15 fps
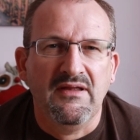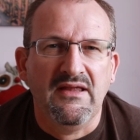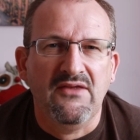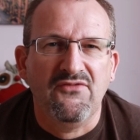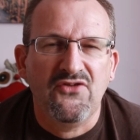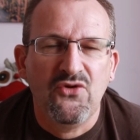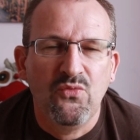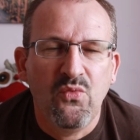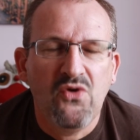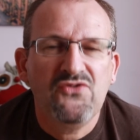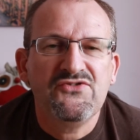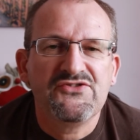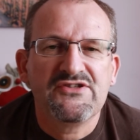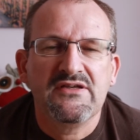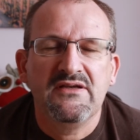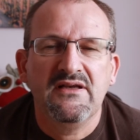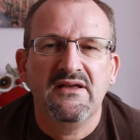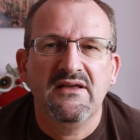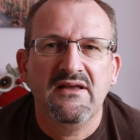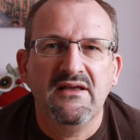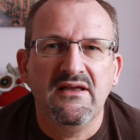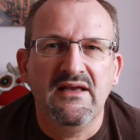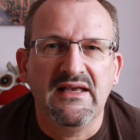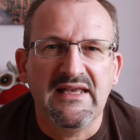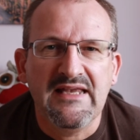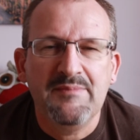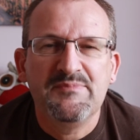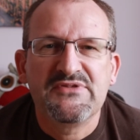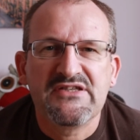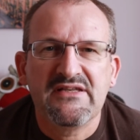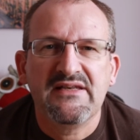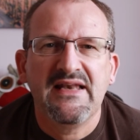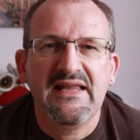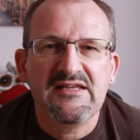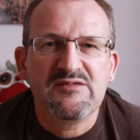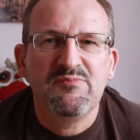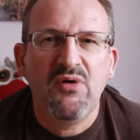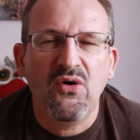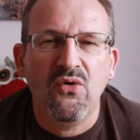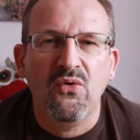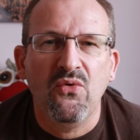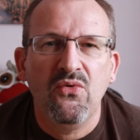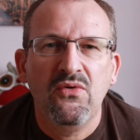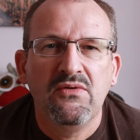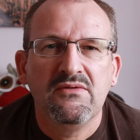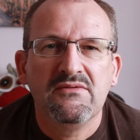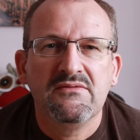If you want a Gibson Les Paul